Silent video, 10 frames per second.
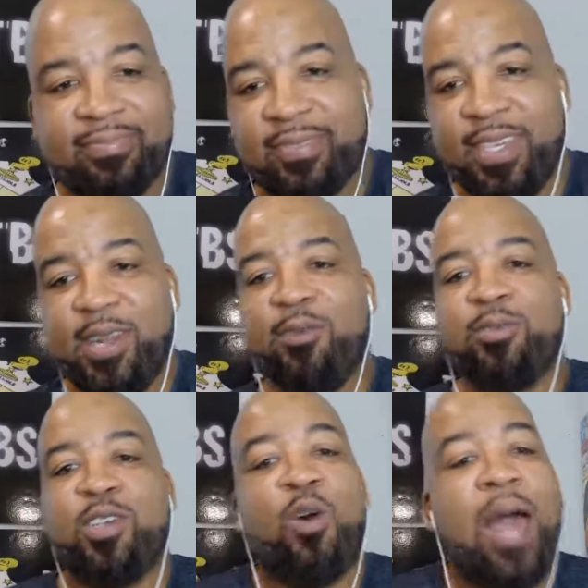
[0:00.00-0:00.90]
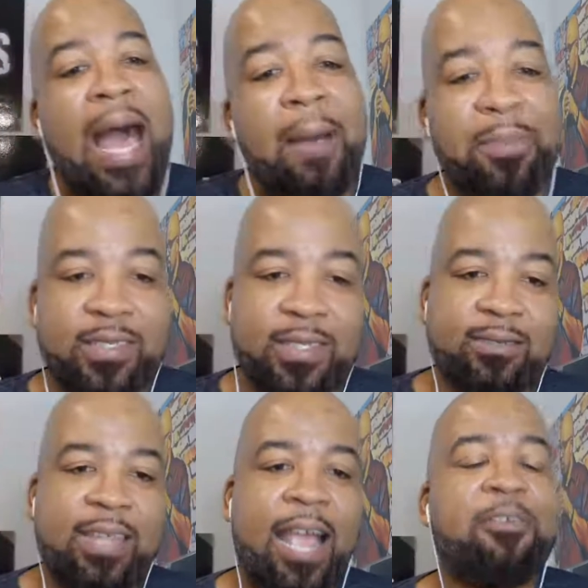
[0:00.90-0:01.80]
go the opposite.
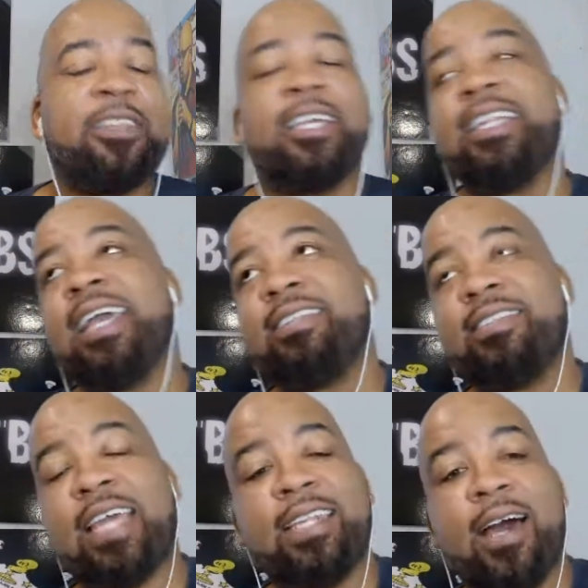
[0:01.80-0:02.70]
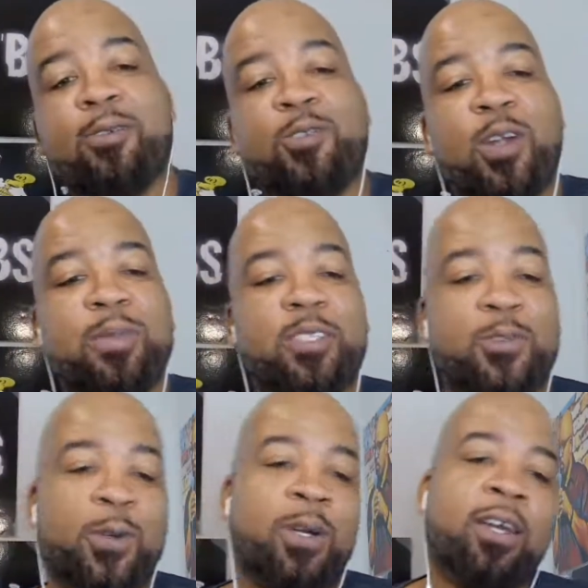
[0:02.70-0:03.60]
Everything that Donald Trump is
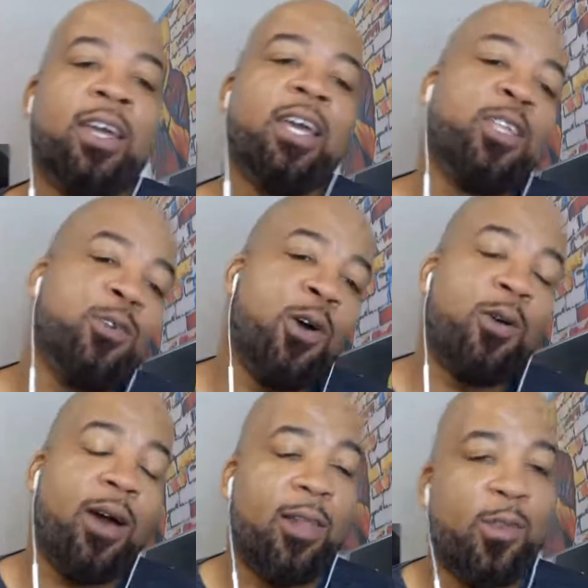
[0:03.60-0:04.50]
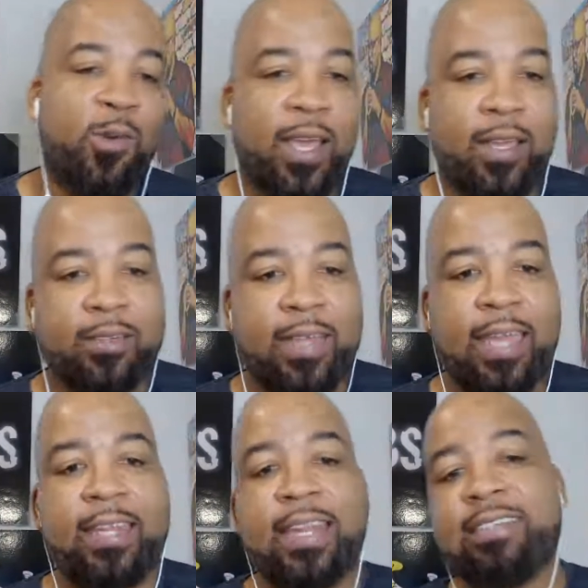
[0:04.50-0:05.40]
for, you go the other way.
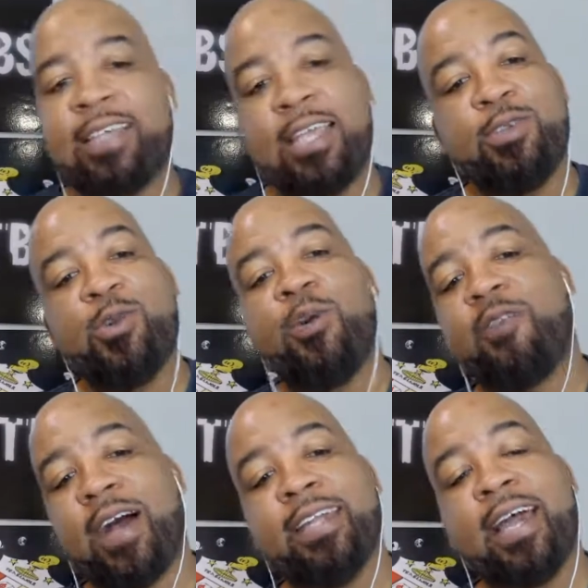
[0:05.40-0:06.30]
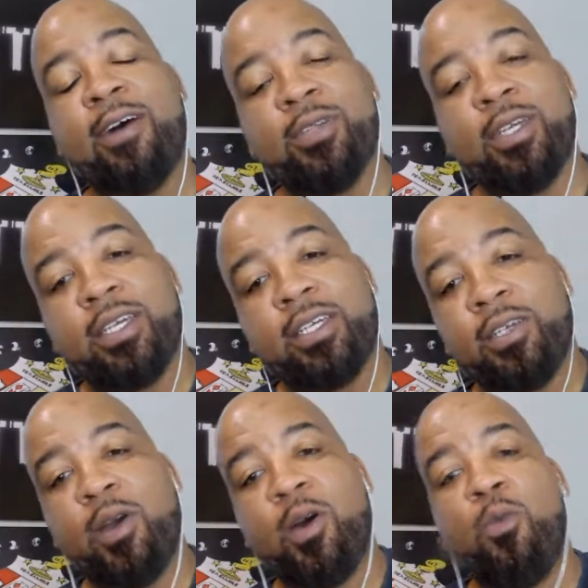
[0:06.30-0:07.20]
And then that's how you're going to find out,
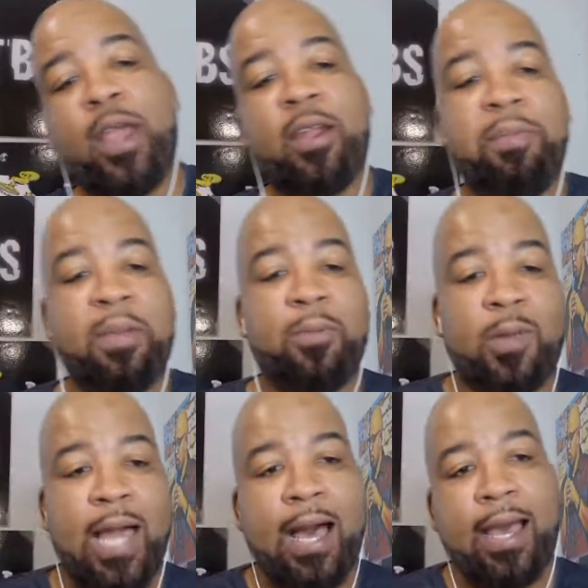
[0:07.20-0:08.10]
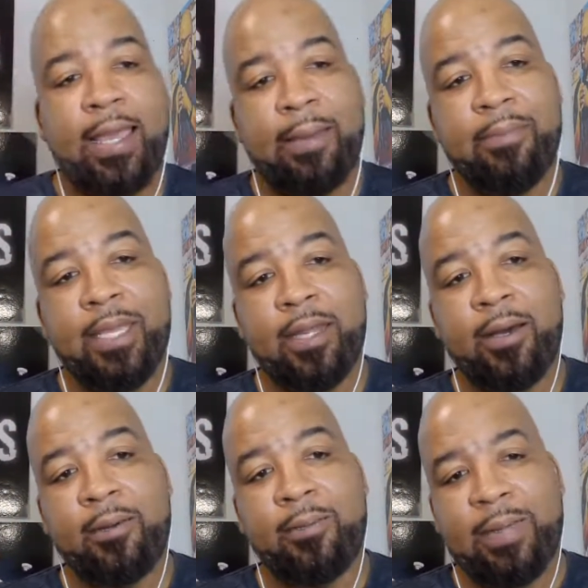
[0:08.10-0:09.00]
where the people lie. I mean,
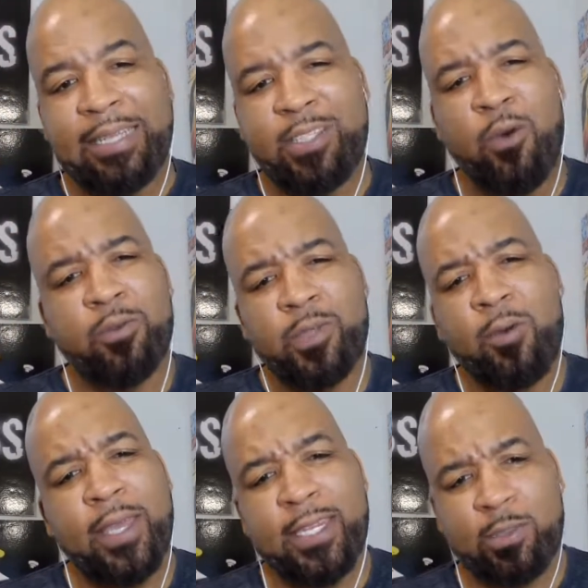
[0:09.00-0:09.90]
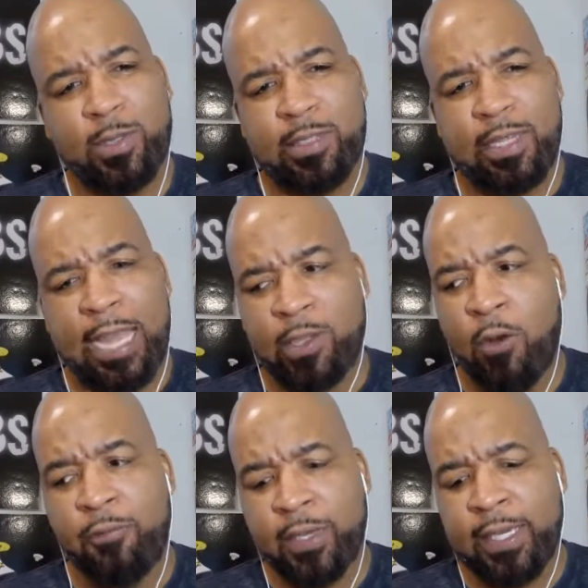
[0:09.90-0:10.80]
don't get it twisted. Like,
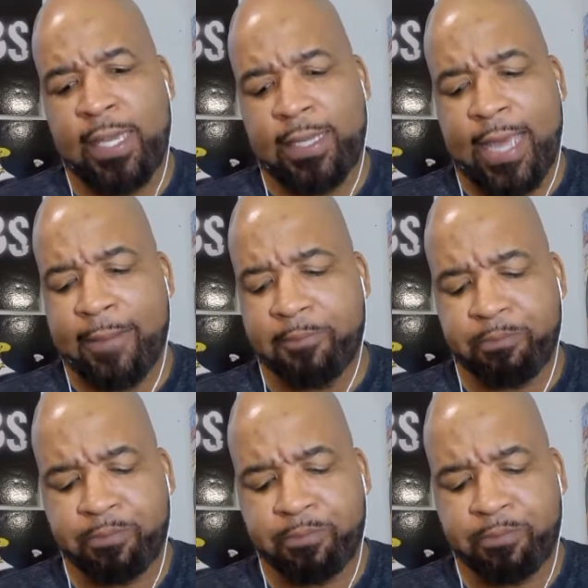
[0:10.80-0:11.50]
don't forget that